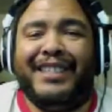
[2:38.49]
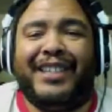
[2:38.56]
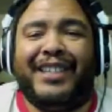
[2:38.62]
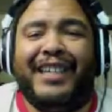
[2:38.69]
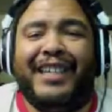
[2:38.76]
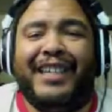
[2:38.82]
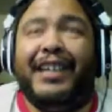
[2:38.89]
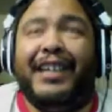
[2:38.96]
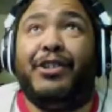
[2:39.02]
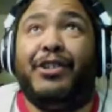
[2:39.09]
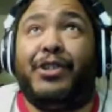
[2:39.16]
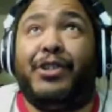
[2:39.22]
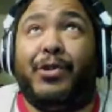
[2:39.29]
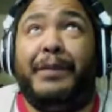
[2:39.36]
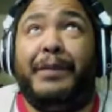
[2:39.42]
It was
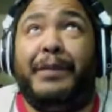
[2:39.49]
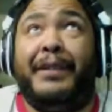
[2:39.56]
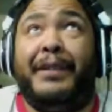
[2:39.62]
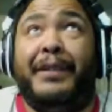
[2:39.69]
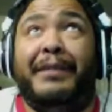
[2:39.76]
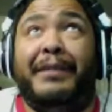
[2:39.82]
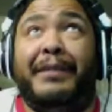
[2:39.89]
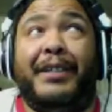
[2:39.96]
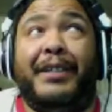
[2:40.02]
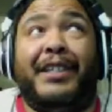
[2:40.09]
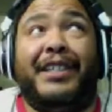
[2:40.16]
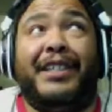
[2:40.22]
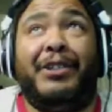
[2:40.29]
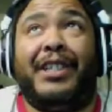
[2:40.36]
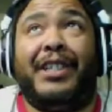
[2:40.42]
creepy because it was
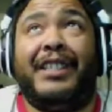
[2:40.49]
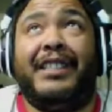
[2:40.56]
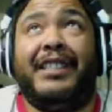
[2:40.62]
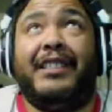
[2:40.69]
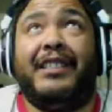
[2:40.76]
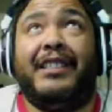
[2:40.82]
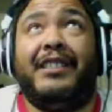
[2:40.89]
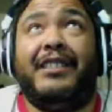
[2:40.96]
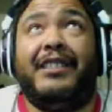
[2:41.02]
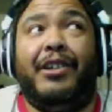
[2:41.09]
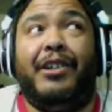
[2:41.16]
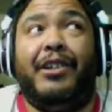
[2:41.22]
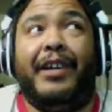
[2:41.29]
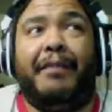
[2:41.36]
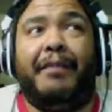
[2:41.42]
like you had them
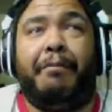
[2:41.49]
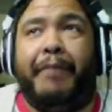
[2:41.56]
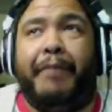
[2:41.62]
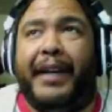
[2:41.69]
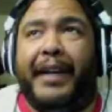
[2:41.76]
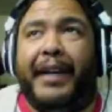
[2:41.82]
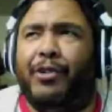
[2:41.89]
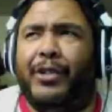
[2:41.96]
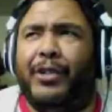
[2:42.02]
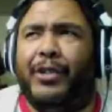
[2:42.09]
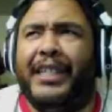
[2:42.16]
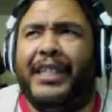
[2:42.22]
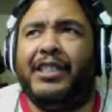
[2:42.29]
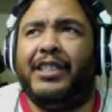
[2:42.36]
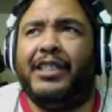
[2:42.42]
burying
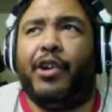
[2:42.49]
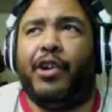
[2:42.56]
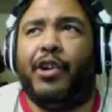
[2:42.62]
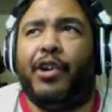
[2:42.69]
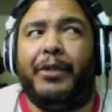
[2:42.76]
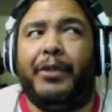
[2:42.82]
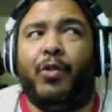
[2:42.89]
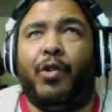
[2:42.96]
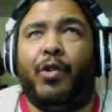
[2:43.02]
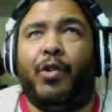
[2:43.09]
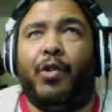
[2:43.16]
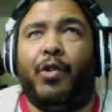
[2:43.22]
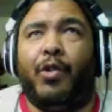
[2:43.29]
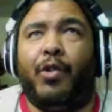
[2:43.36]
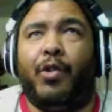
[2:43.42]
the Ultimate Warrior
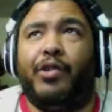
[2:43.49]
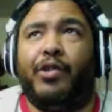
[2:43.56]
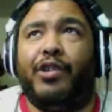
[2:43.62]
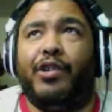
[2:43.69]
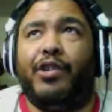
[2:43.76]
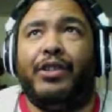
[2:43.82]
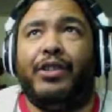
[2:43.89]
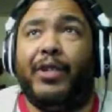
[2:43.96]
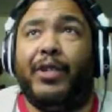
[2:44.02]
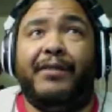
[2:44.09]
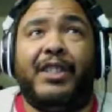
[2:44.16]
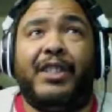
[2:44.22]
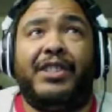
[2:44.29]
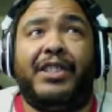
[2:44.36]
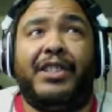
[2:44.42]
in
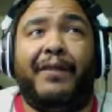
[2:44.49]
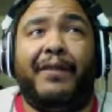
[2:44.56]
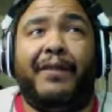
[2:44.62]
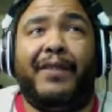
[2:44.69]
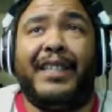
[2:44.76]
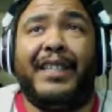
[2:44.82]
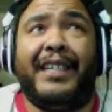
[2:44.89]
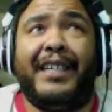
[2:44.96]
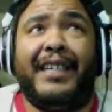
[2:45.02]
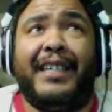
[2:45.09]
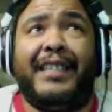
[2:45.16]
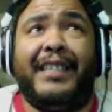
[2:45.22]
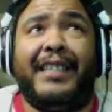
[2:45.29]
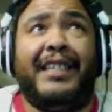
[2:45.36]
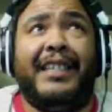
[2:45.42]
graves and stuff like
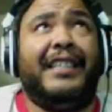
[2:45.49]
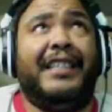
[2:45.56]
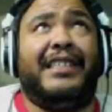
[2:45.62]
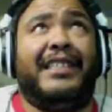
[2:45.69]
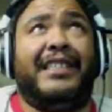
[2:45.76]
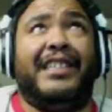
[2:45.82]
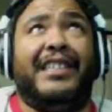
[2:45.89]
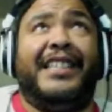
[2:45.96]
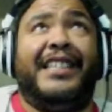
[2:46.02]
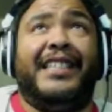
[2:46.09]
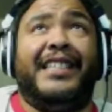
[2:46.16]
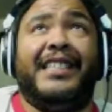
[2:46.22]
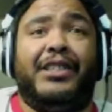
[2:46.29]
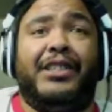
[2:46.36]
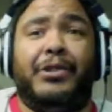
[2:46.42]
that, and
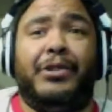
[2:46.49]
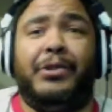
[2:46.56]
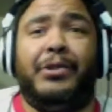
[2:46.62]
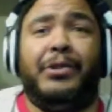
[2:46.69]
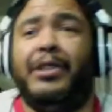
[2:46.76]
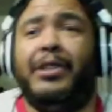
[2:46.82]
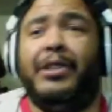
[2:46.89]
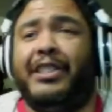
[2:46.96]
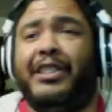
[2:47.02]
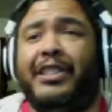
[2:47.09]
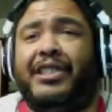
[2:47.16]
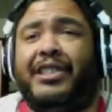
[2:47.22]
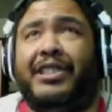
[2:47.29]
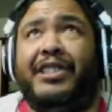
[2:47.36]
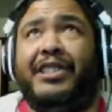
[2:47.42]
leading into
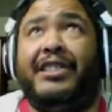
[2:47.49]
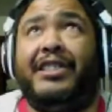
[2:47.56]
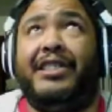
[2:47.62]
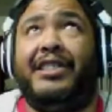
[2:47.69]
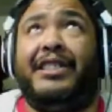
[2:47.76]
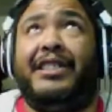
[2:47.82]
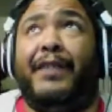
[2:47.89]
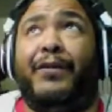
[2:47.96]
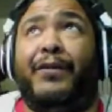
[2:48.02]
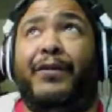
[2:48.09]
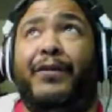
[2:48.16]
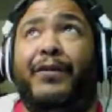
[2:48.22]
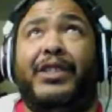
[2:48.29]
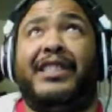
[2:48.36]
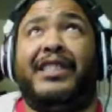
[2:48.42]
just
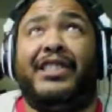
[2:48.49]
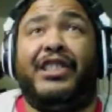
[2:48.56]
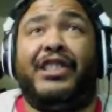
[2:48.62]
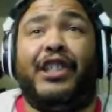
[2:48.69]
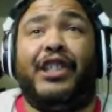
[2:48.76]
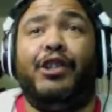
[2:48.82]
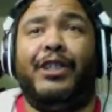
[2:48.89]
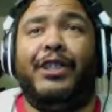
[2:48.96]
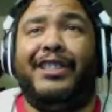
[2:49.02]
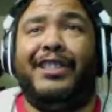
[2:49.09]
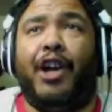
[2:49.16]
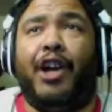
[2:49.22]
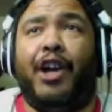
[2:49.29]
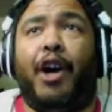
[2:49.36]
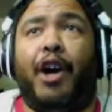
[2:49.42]
different things until you
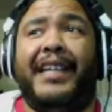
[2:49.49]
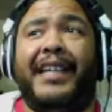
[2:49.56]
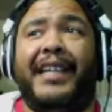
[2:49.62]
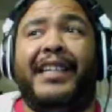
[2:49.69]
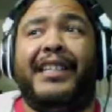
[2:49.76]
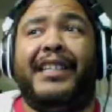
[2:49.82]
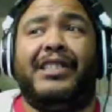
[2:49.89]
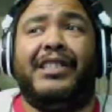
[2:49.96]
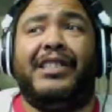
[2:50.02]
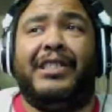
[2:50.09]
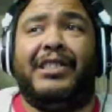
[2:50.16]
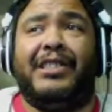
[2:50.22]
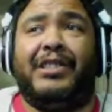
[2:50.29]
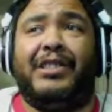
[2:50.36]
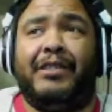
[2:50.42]
culminated
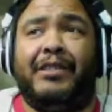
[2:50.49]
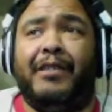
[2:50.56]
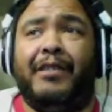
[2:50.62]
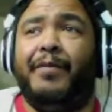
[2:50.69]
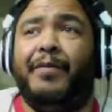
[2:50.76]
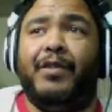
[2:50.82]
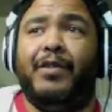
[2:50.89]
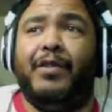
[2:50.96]
into this